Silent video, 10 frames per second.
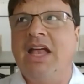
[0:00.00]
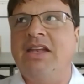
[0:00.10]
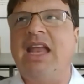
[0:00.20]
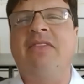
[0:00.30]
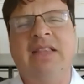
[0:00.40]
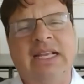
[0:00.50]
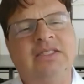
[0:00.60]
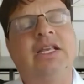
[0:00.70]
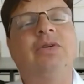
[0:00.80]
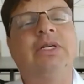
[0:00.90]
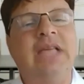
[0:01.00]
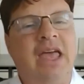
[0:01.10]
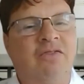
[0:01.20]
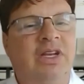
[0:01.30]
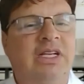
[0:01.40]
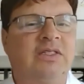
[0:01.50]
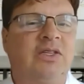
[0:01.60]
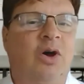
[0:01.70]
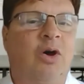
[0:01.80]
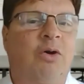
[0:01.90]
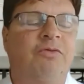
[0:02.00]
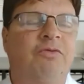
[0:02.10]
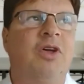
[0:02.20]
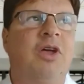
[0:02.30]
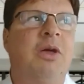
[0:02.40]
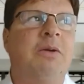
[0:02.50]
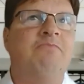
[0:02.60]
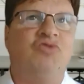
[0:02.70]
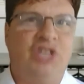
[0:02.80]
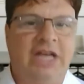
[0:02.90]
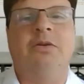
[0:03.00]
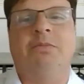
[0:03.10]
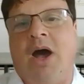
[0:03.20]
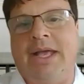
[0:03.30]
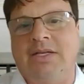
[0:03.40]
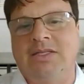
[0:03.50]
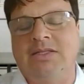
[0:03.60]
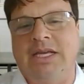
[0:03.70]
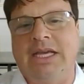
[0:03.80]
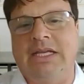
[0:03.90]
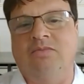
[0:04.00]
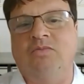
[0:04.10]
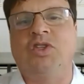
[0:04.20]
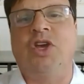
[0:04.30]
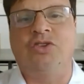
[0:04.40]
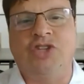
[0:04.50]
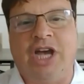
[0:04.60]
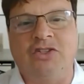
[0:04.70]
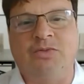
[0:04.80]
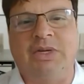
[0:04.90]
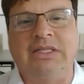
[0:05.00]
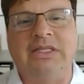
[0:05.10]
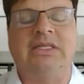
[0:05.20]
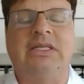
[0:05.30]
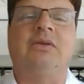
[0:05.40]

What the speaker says: nonetheless, there is evidence of gender bias in certain judgments,